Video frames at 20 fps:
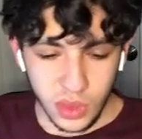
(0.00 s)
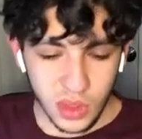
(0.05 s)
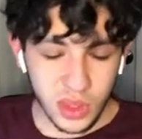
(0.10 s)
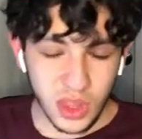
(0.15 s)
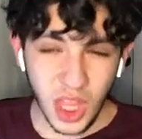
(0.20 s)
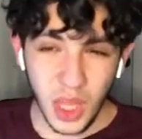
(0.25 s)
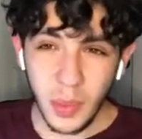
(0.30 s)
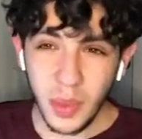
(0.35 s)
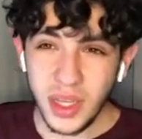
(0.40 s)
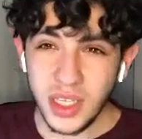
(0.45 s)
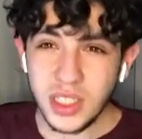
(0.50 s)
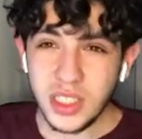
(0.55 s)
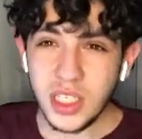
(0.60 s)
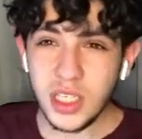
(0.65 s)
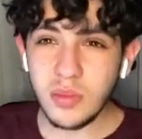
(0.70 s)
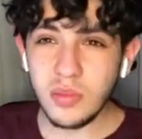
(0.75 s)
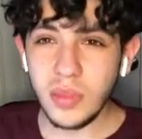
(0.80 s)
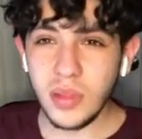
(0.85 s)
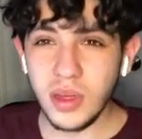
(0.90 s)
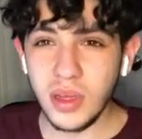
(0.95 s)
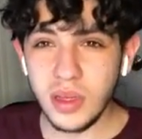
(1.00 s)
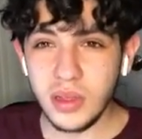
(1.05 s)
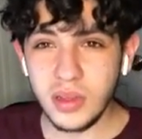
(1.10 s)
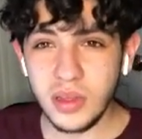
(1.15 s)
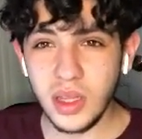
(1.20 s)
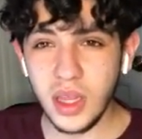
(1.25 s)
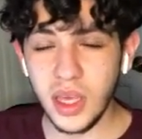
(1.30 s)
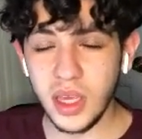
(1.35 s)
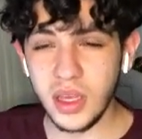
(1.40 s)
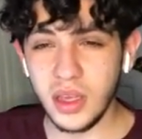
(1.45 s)
they might seem
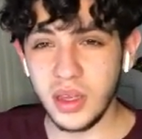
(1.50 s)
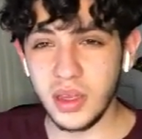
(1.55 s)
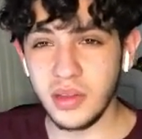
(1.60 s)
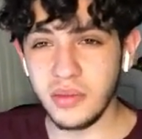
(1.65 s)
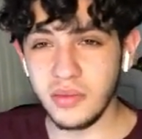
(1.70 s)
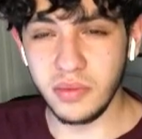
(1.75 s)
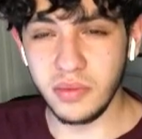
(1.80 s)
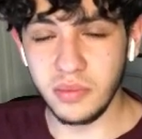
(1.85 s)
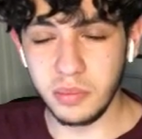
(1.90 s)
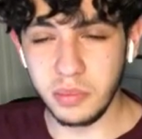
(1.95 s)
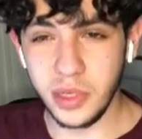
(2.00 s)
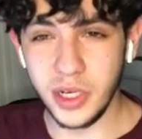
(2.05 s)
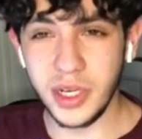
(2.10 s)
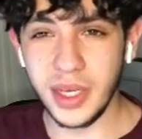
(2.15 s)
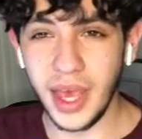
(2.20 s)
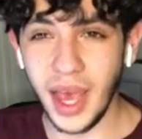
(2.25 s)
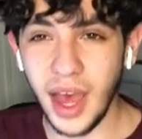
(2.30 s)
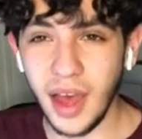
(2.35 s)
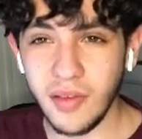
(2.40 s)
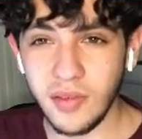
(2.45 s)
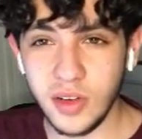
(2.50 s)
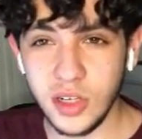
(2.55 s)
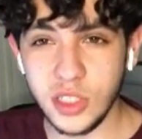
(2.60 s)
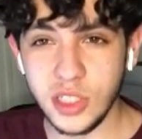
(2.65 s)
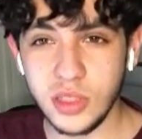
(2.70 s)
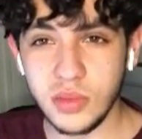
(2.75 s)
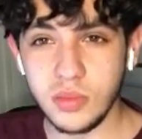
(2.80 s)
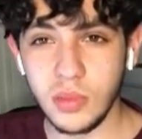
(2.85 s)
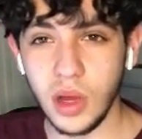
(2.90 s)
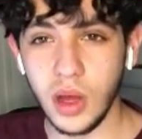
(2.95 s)
like pretty average,
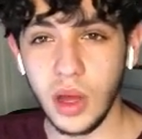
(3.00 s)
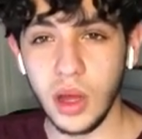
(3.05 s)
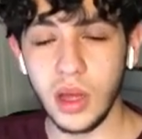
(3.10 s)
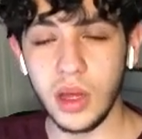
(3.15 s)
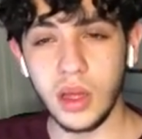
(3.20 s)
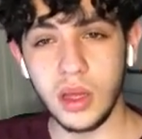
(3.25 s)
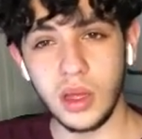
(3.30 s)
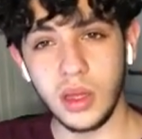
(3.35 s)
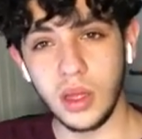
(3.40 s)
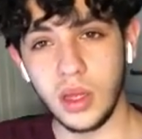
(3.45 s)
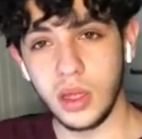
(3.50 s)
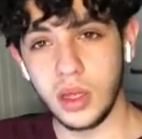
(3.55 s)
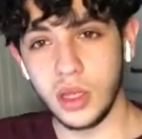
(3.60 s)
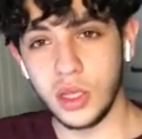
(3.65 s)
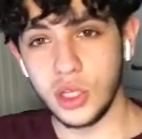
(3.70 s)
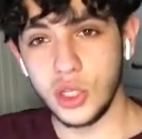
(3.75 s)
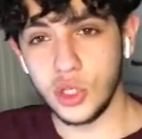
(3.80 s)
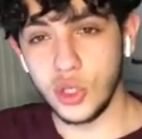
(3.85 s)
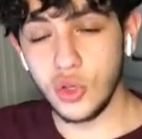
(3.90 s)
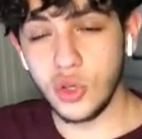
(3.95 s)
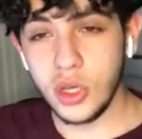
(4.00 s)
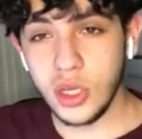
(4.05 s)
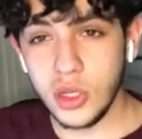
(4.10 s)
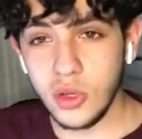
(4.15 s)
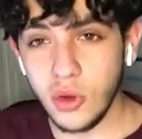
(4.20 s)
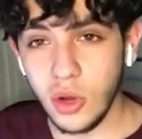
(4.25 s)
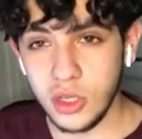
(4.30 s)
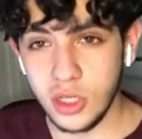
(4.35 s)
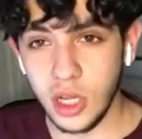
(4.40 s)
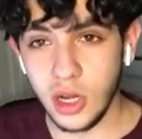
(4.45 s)
but you can
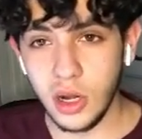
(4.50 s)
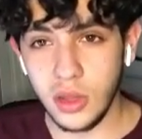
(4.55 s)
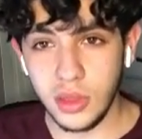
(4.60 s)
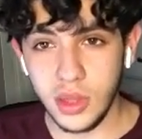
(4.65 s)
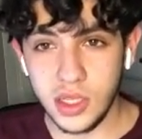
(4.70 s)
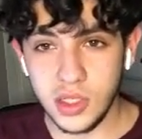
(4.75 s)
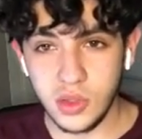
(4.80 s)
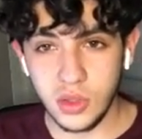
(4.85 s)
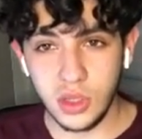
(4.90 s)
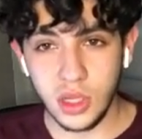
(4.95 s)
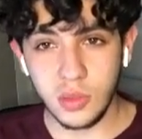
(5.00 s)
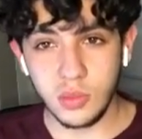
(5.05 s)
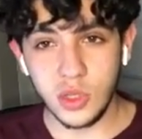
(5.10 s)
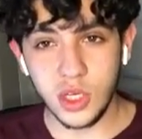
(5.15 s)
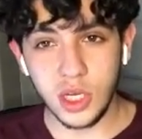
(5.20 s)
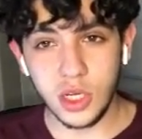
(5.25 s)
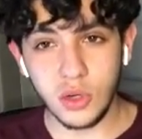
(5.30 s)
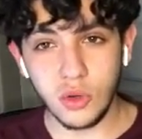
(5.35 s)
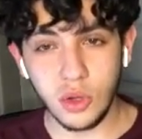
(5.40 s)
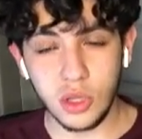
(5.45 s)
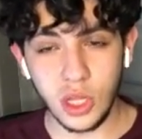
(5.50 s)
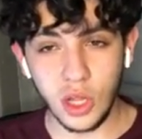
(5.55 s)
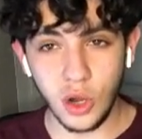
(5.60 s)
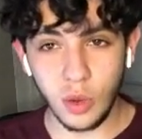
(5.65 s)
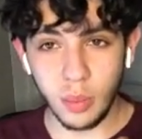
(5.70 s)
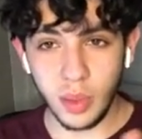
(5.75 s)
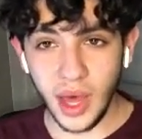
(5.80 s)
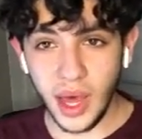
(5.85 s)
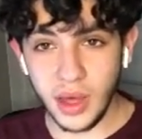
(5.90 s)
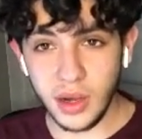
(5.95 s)
do a lot of things with them. You can do a lot of
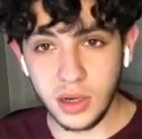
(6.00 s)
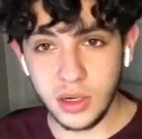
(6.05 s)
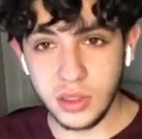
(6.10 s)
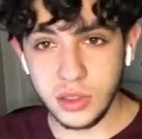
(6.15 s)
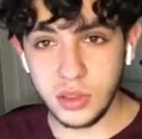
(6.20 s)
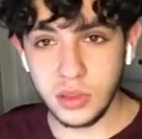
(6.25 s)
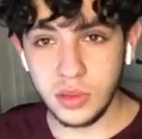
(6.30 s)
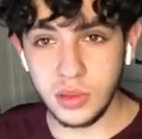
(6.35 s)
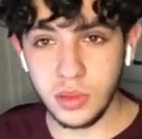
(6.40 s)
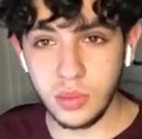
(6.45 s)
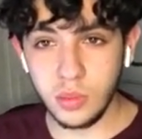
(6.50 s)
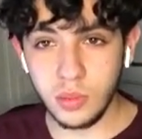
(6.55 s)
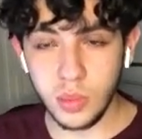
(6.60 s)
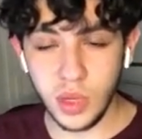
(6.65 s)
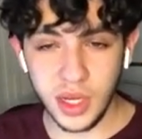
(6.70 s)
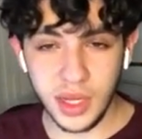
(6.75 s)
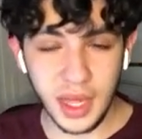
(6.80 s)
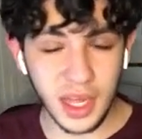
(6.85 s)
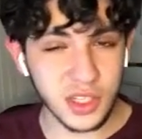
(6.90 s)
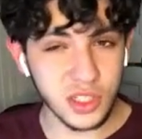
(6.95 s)
patterns. But yeah,